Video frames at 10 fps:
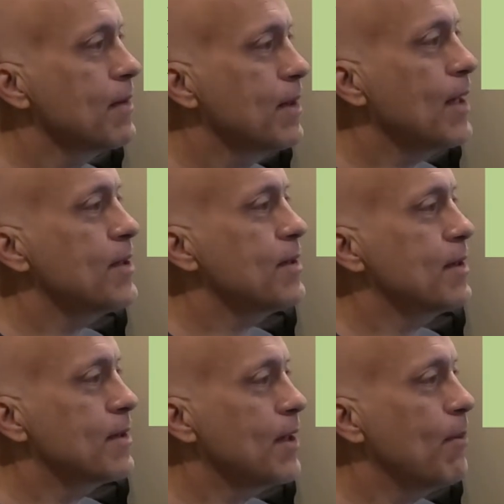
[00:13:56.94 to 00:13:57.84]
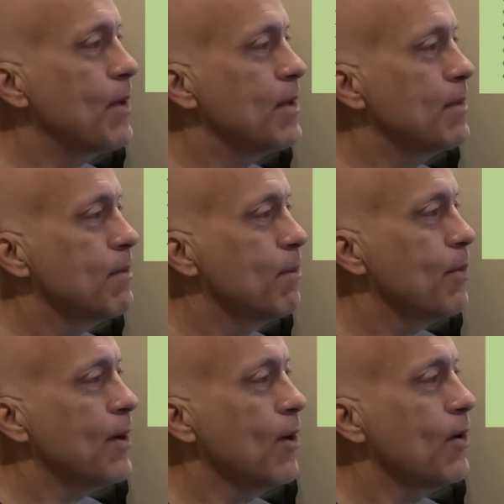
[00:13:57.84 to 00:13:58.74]
not just the summit,
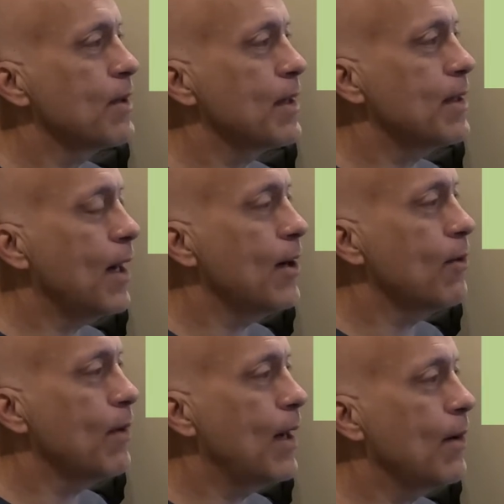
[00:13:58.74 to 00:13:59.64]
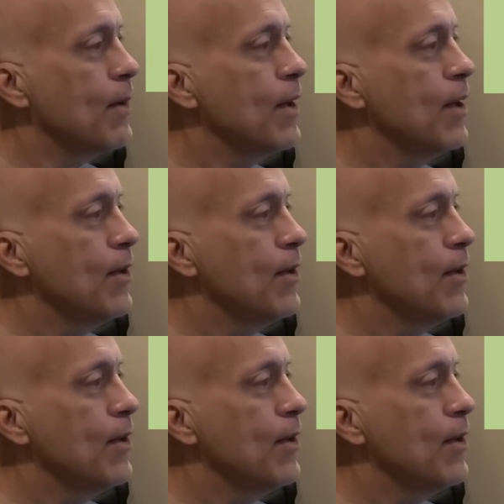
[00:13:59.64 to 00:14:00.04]
but along the entire route,